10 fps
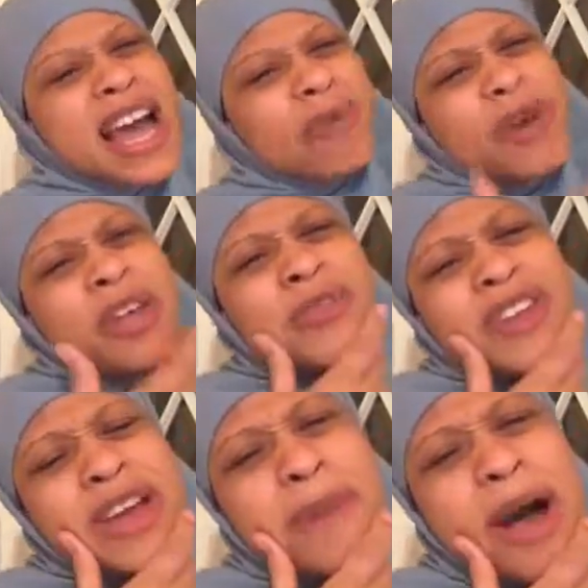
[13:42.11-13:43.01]
What do you
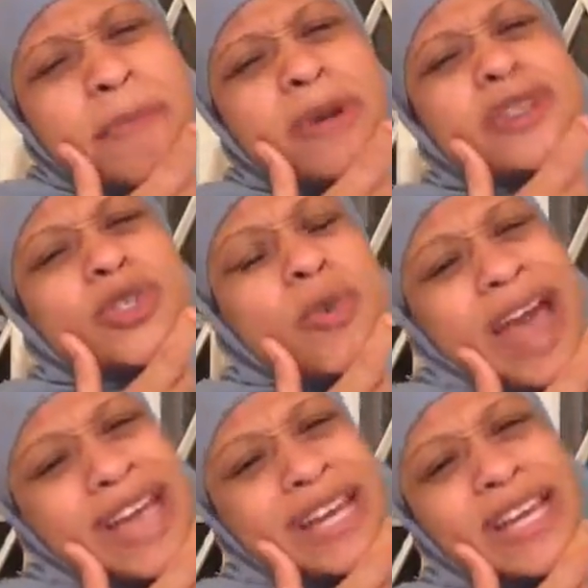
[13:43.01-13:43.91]
think about
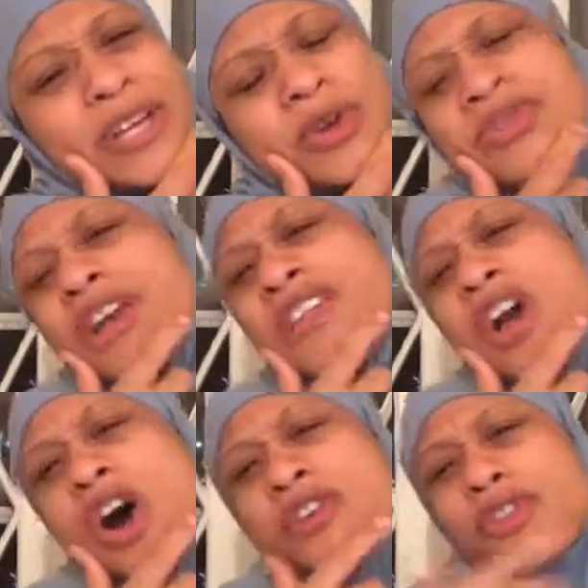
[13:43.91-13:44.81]
persuading? Do you think
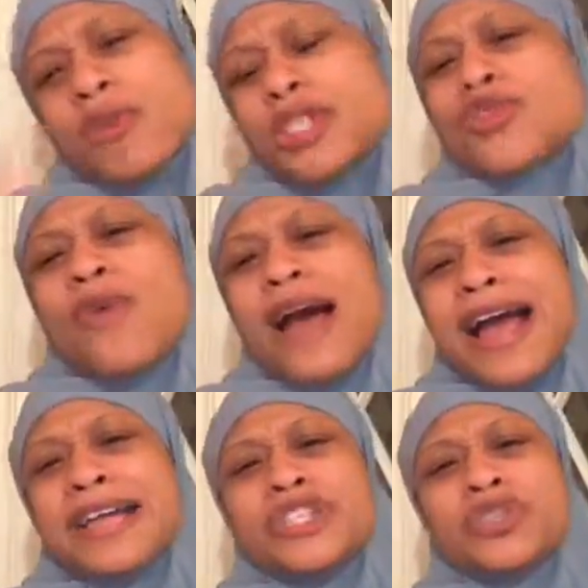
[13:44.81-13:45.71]
the author was
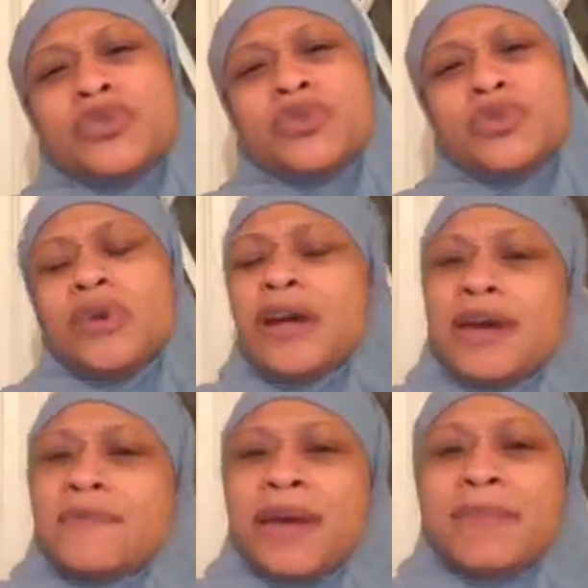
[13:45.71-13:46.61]
trying to
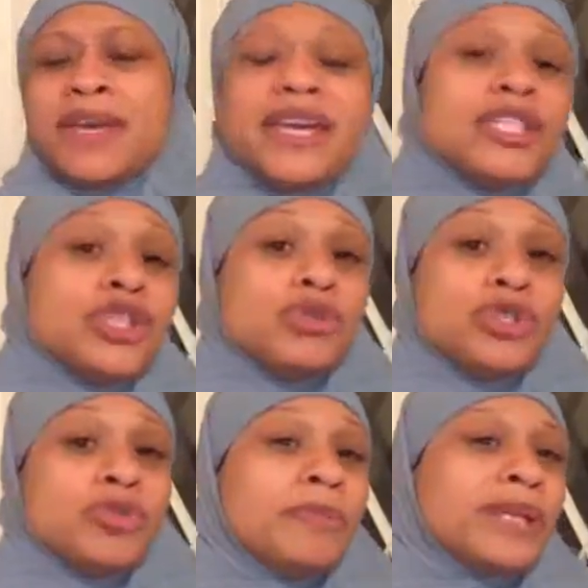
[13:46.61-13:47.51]
maybe get you
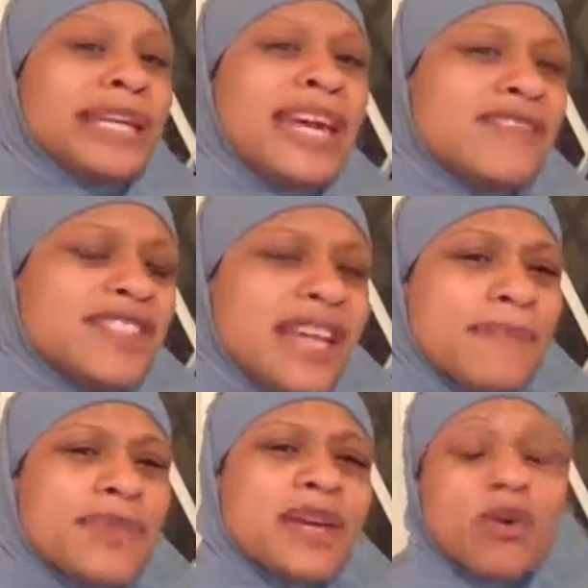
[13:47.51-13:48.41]
to believe
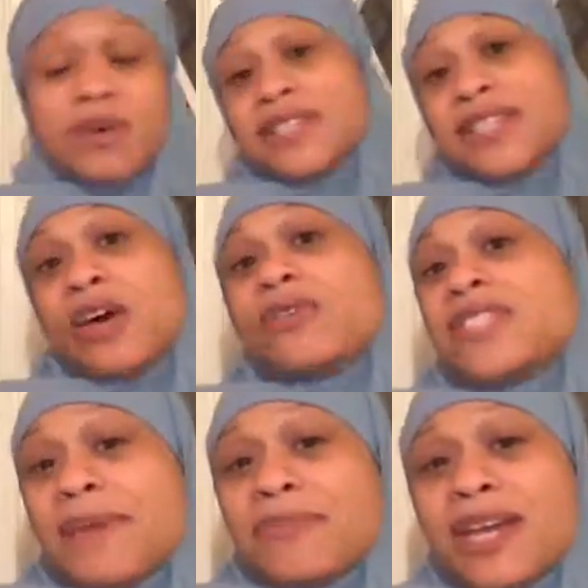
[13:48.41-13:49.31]
something or sell
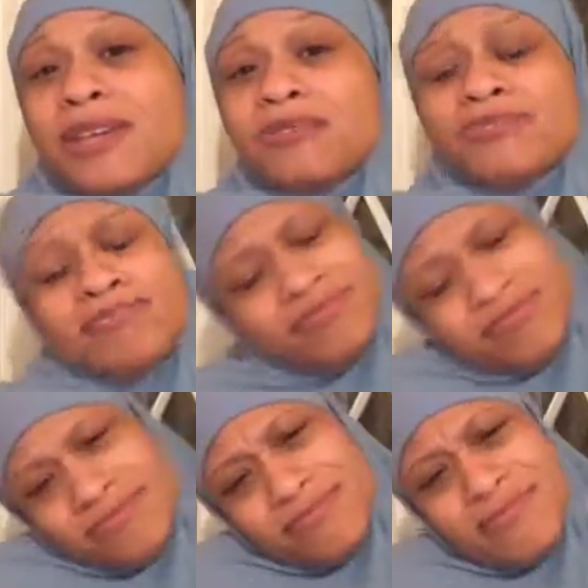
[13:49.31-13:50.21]
something?
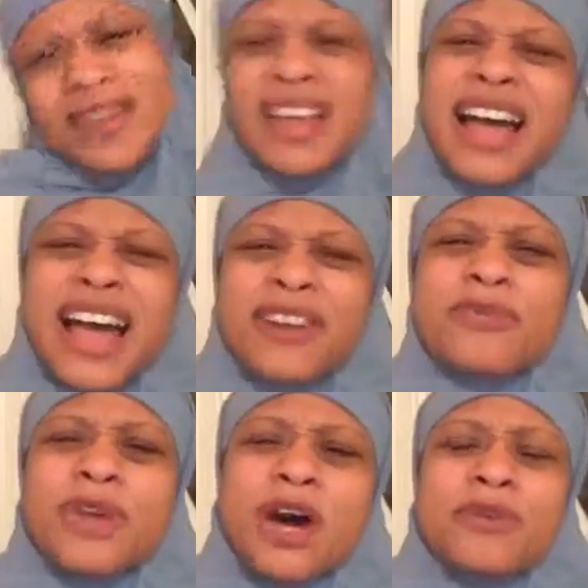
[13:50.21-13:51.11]
Mm, I
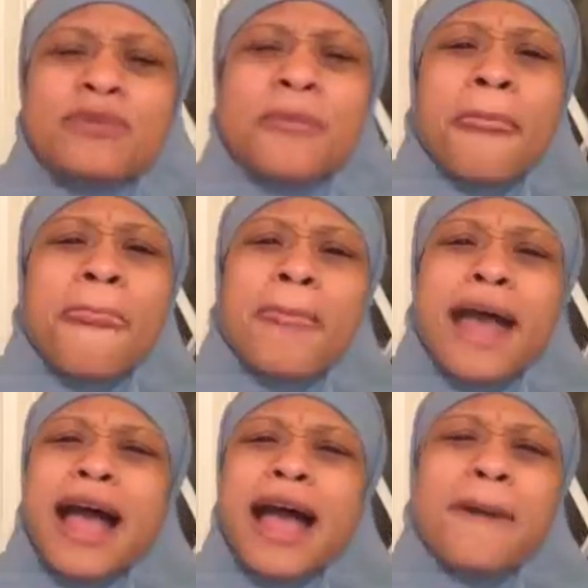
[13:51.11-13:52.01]
don't know.
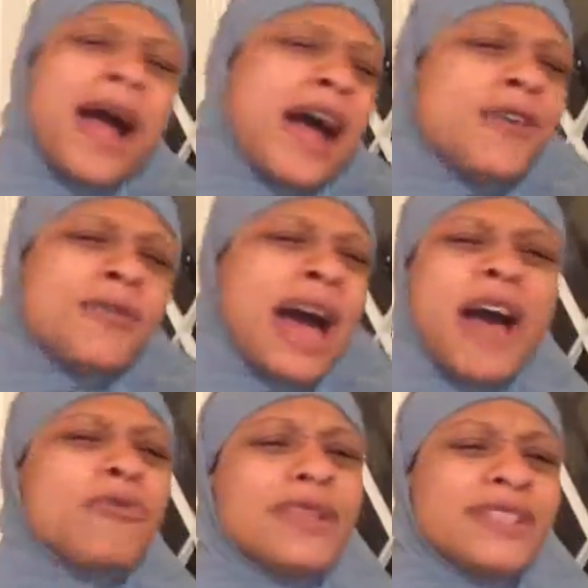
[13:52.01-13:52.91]
I, I don't
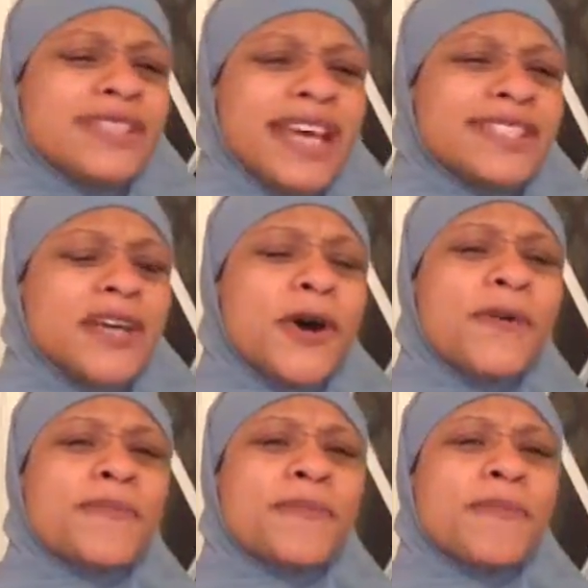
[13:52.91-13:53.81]
I wouldn't say so.